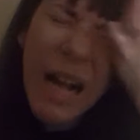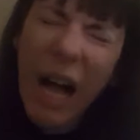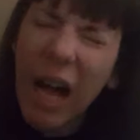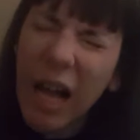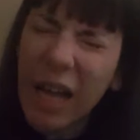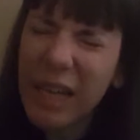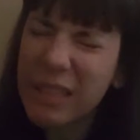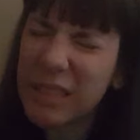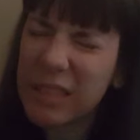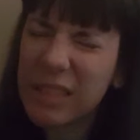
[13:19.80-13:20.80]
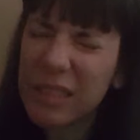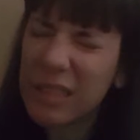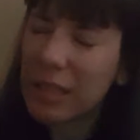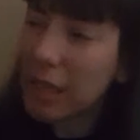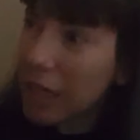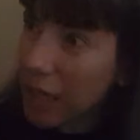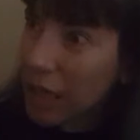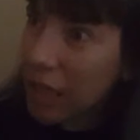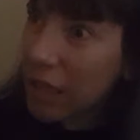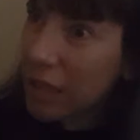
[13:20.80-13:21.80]
God.
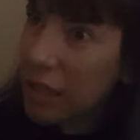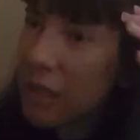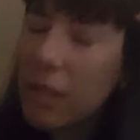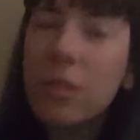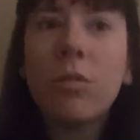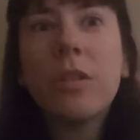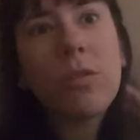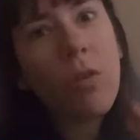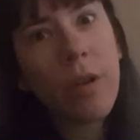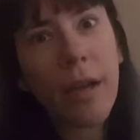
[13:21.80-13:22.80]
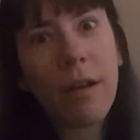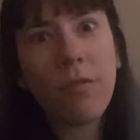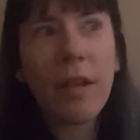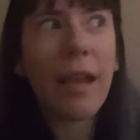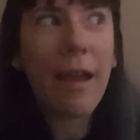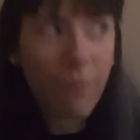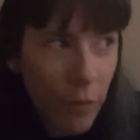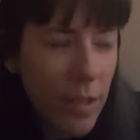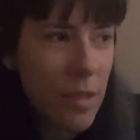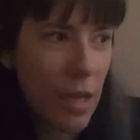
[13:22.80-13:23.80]
So he's growing out of like
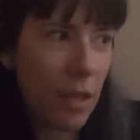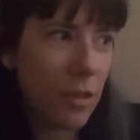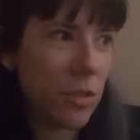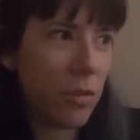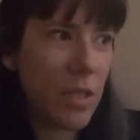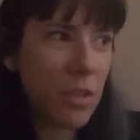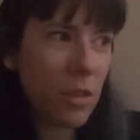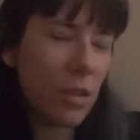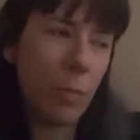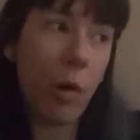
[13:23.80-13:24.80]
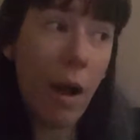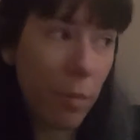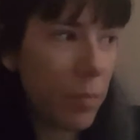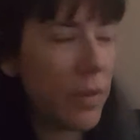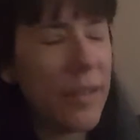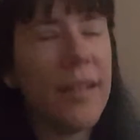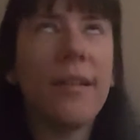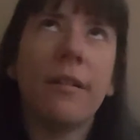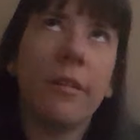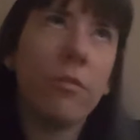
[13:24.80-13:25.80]
everything. So he's going to probably need
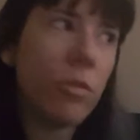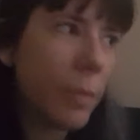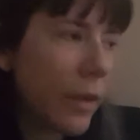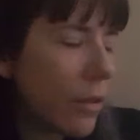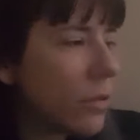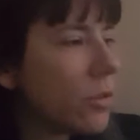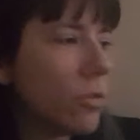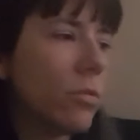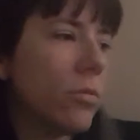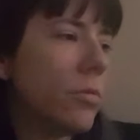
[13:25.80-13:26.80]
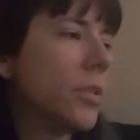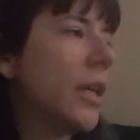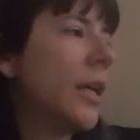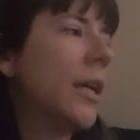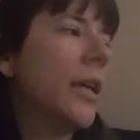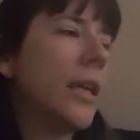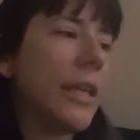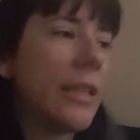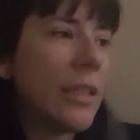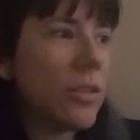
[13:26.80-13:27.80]
another new pair of shoes.
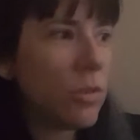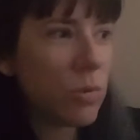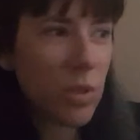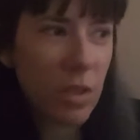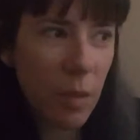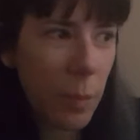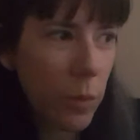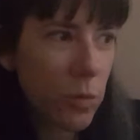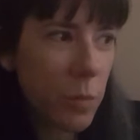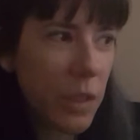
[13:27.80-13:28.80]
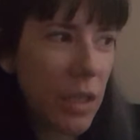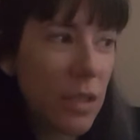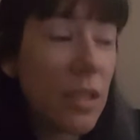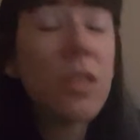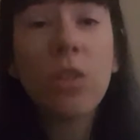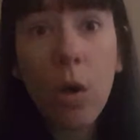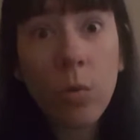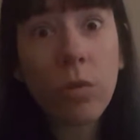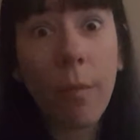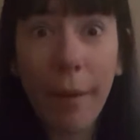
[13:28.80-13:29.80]
He needs new slippers because his
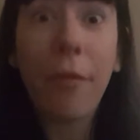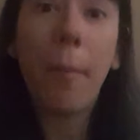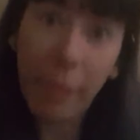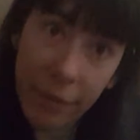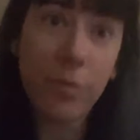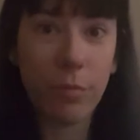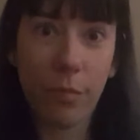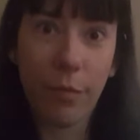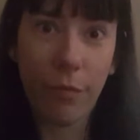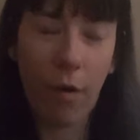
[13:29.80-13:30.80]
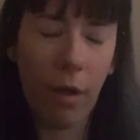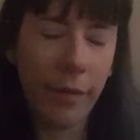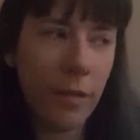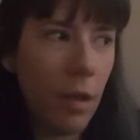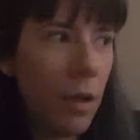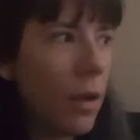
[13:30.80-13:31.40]
toes are about to bust through the front.